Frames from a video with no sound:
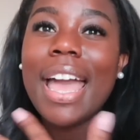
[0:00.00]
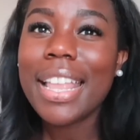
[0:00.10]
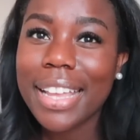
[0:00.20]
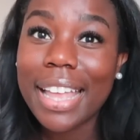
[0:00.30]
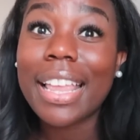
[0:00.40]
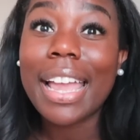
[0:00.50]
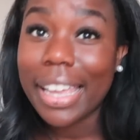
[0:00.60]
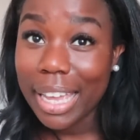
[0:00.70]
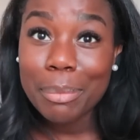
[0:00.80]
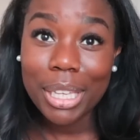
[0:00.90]
And again, I
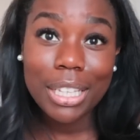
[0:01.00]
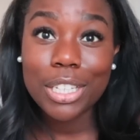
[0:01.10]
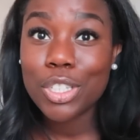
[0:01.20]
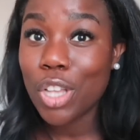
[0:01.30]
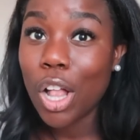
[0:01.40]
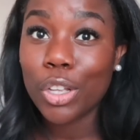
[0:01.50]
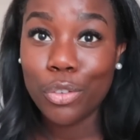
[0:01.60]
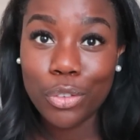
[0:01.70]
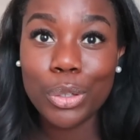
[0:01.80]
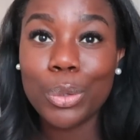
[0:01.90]
am eating solid
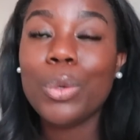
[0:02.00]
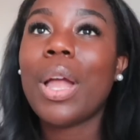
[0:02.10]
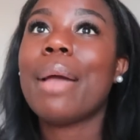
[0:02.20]
food.